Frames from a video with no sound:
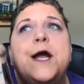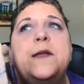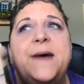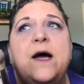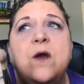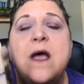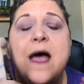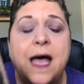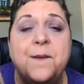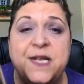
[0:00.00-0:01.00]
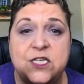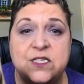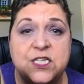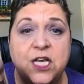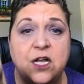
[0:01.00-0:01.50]
worried about how much
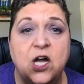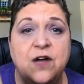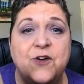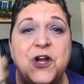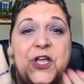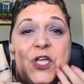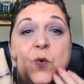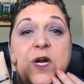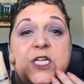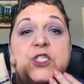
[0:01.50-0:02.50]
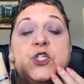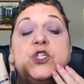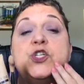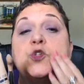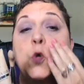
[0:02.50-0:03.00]
it's gonna cover. You want it
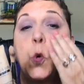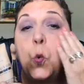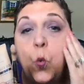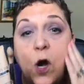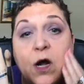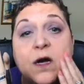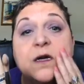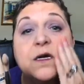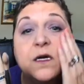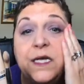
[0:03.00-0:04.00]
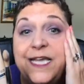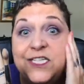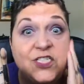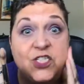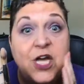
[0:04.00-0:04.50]
to just work
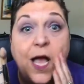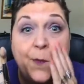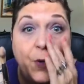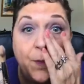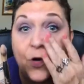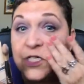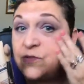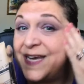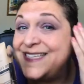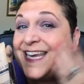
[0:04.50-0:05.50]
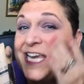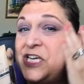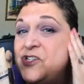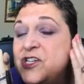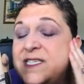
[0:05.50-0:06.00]
its job on moisturizing
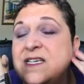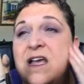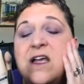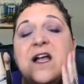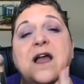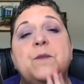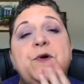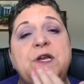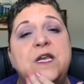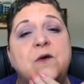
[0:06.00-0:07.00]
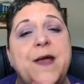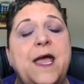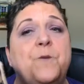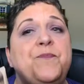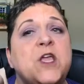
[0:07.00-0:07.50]
and you just kind of putting it
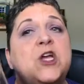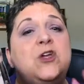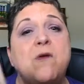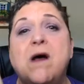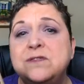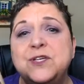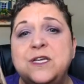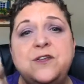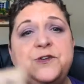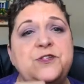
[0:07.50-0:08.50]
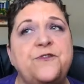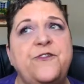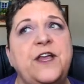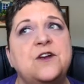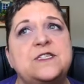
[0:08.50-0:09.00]
around. You also can use your
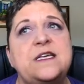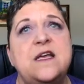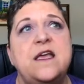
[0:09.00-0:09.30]
fingers